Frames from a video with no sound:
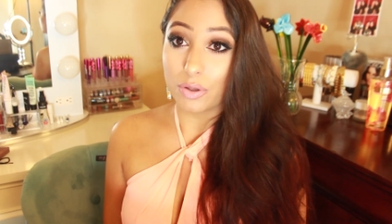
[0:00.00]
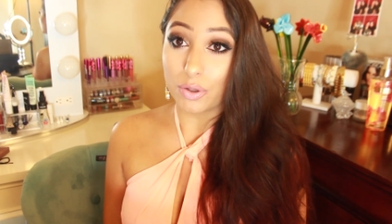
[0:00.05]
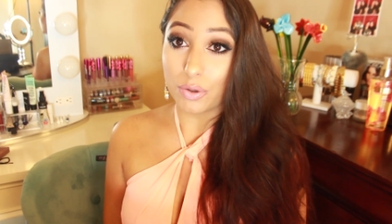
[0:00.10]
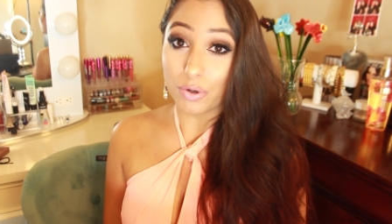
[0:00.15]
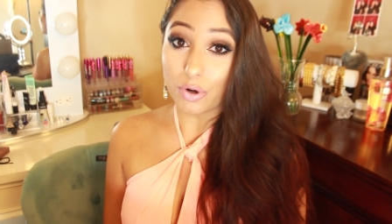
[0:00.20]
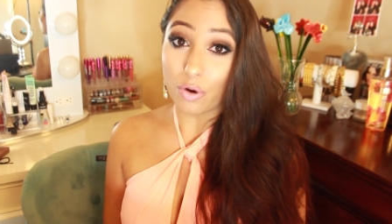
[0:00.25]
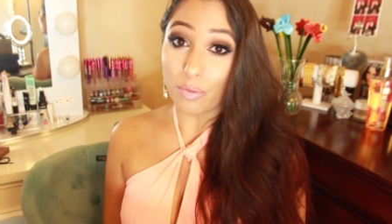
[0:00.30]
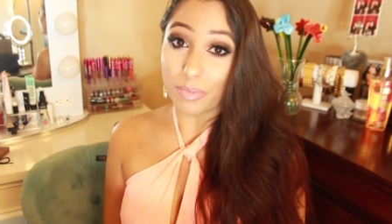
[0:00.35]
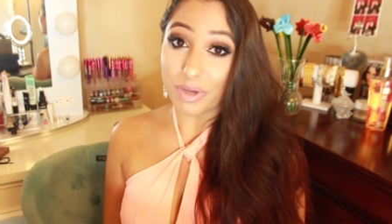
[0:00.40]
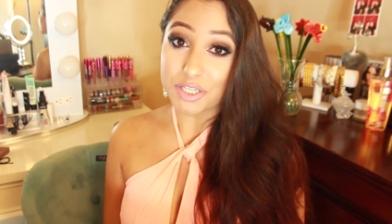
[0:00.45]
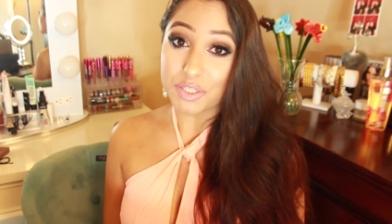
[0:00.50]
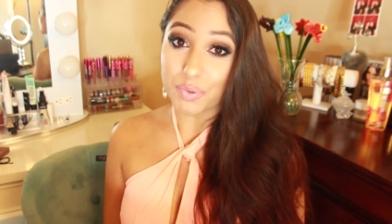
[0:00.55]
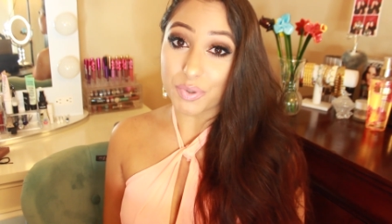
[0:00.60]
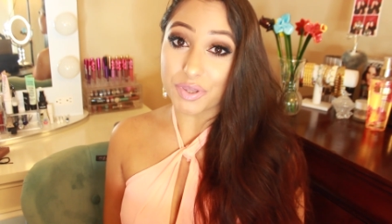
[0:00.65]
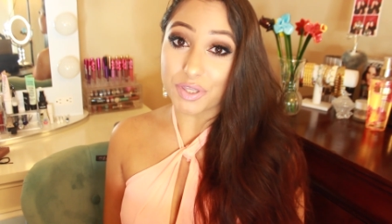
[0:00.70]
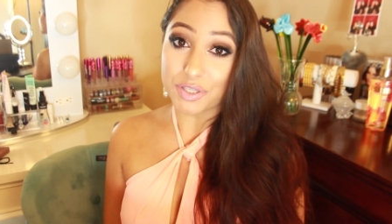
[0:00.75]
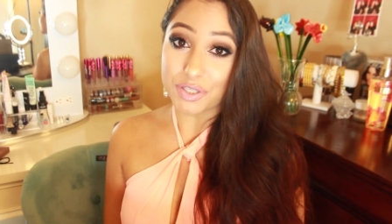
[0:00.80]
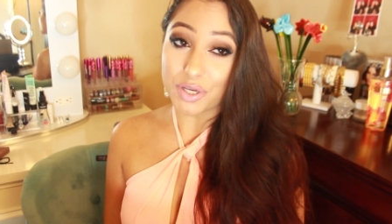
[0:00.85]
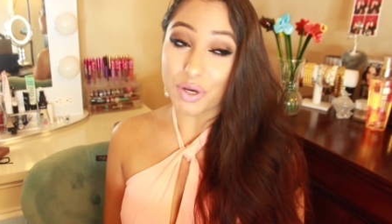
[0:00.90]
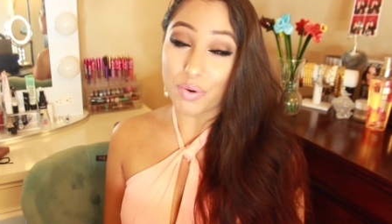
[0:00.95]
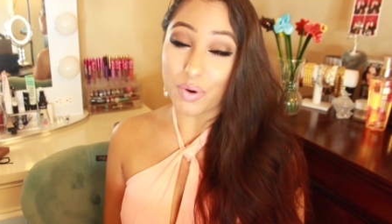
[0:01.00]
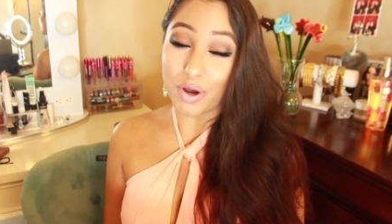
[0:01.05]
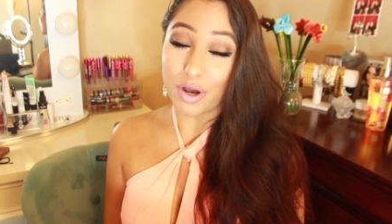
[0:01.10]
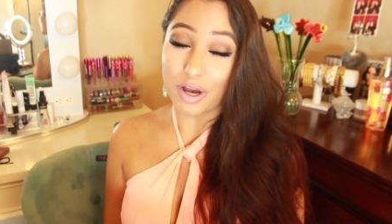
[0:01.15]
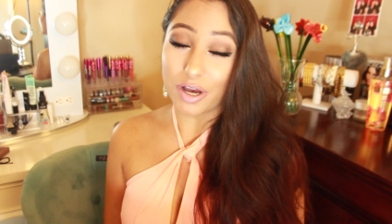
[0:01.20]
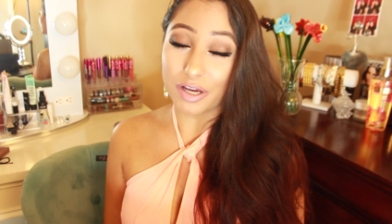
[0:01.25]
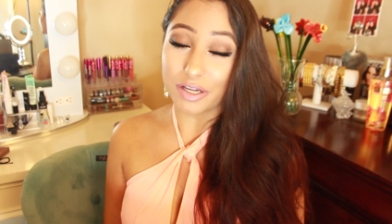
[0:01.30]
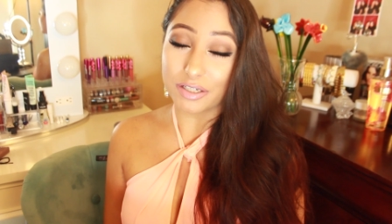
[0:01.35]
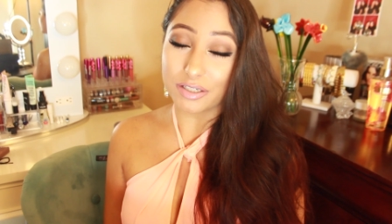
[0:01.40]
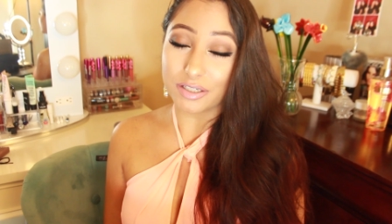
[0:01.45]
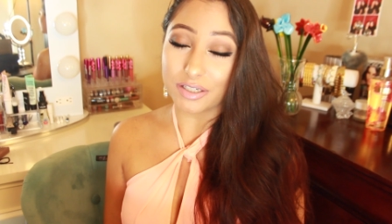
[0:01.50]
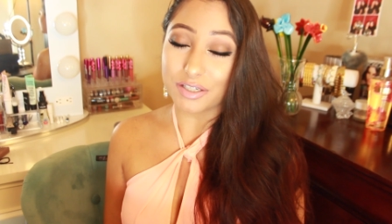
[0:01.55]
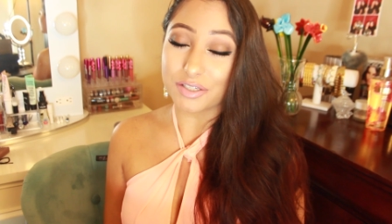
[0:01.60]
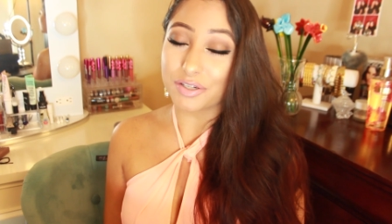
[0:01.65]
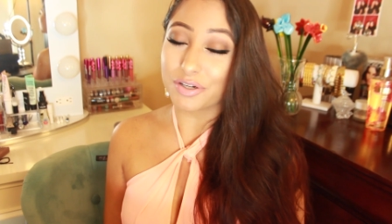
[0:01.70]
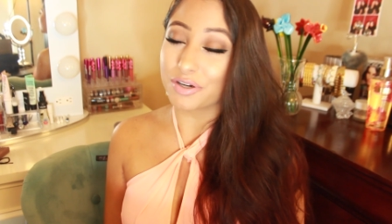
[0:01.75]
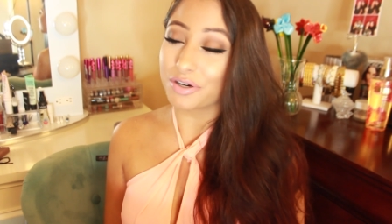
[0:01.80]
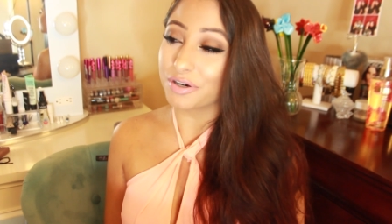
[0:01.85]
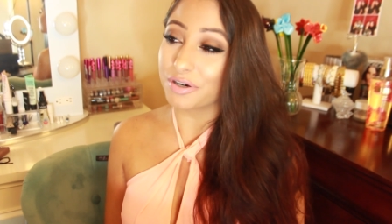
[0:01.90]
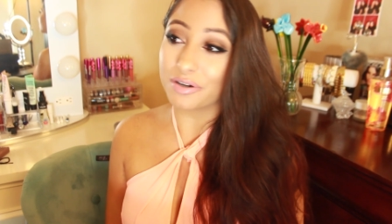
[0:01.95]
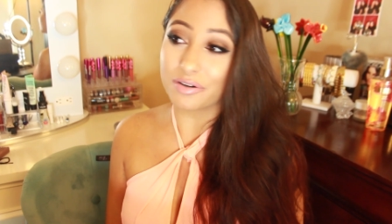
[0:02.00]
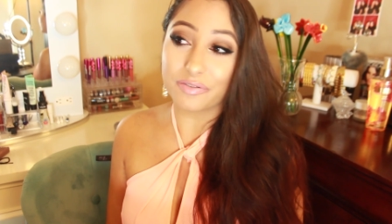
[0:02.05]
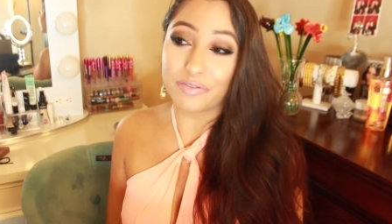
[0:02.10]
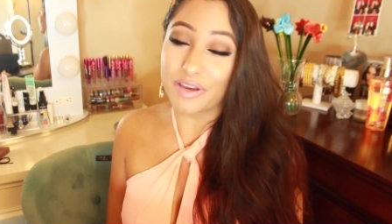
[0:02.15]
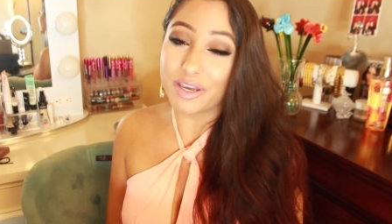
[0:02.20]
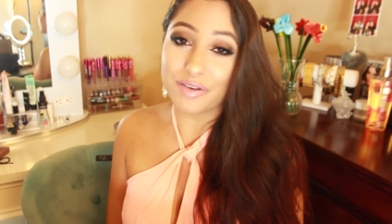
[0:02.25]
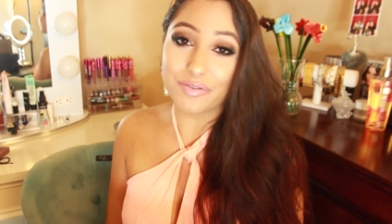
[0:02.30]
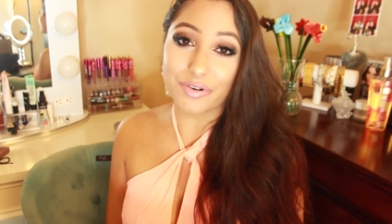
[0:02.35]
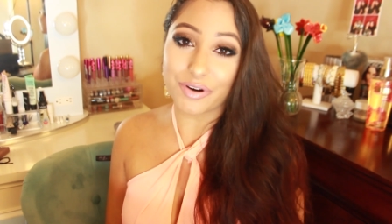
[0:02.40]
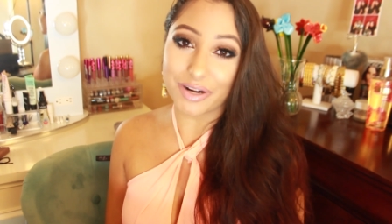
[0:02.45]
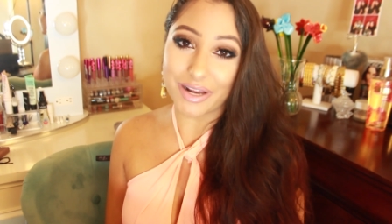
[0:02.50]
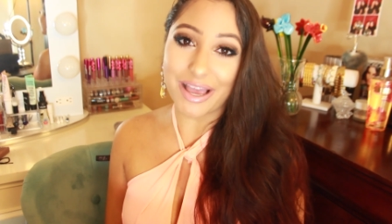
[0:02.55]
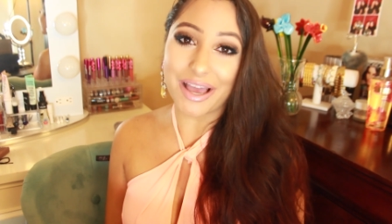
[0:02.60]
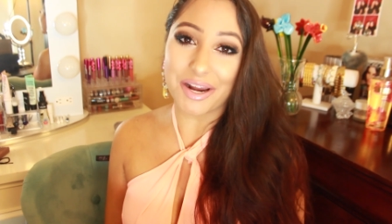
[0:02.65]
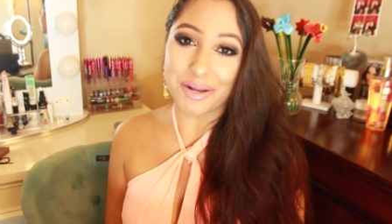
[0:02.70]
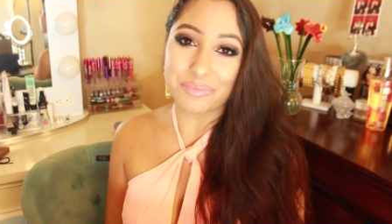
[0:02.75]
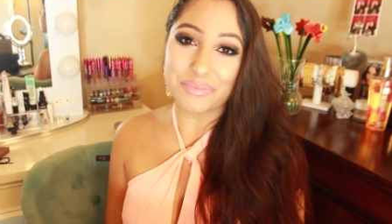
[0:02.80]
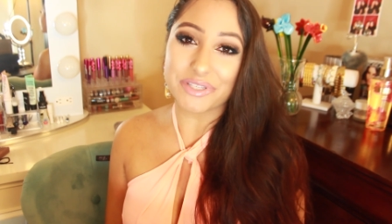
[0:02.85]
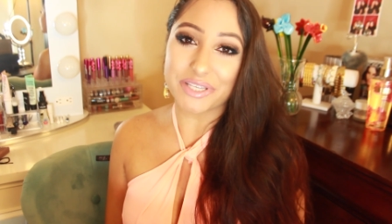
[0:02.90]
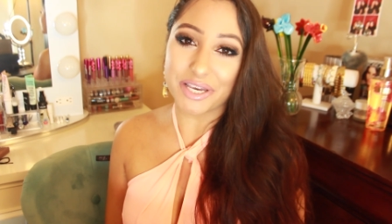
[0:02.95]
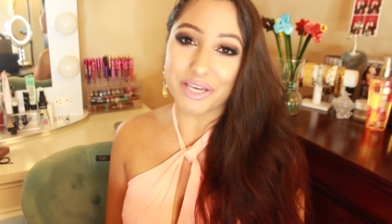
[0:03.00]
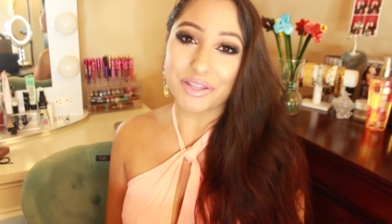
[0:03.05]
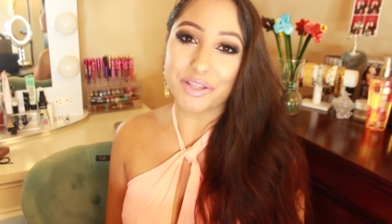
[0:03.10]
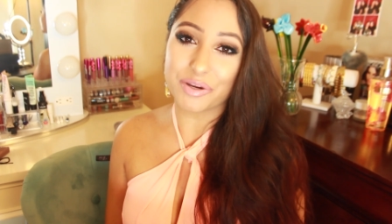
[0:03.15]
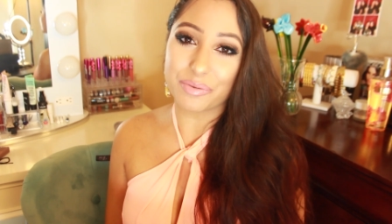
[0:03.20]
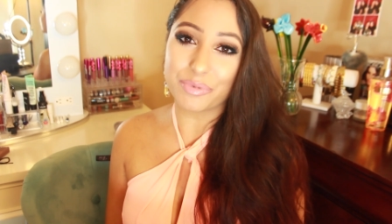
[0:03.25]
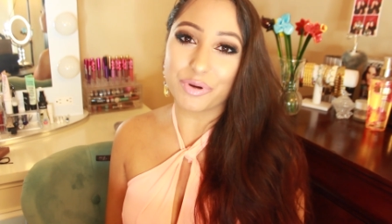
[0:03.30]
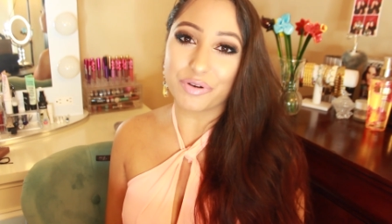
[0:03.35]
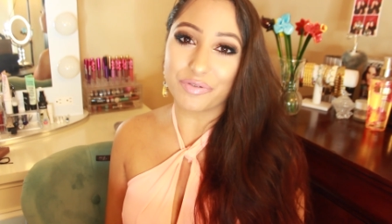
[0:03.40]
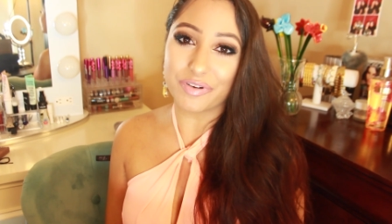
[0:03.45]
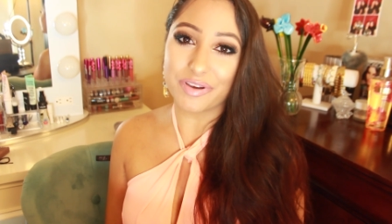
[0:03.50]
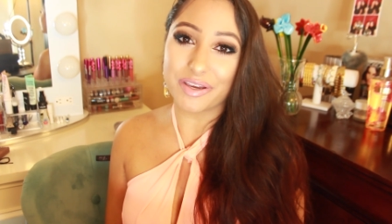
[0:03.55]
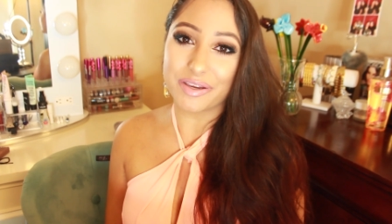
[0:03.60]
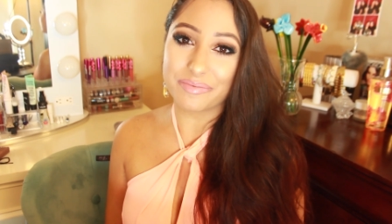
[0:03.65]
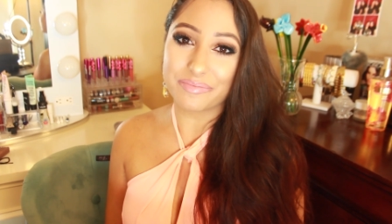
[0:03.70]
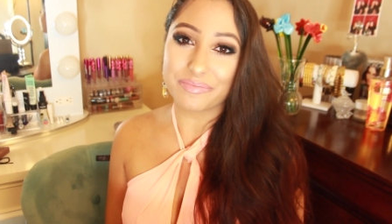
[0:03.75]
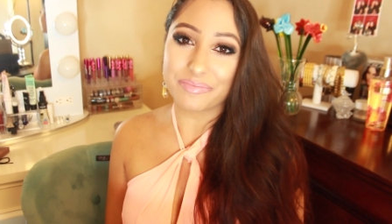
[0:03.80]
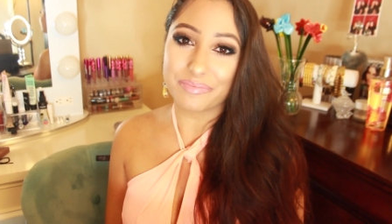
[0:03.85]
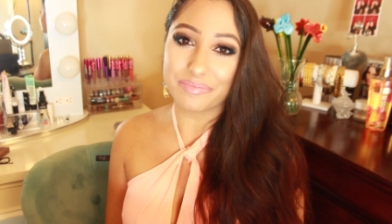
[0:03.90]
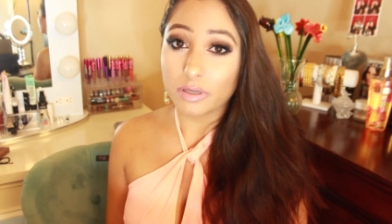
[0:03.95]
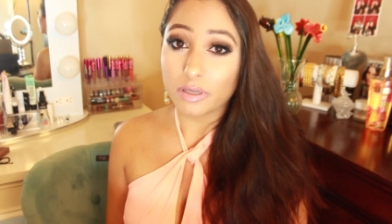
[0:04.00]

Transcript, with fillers: You Don't Mess with the Zohan is her favorite Adam Sandler movie.